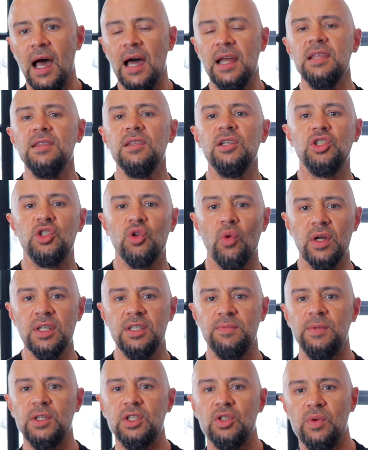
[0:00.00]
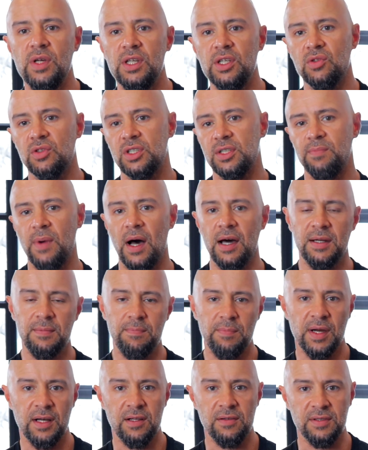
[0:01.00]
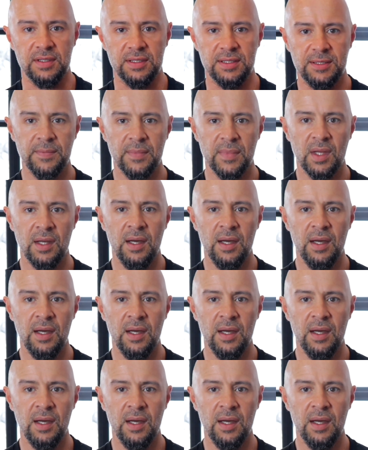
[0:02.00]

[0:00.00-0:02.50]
and in the joints between your spine and pelvis.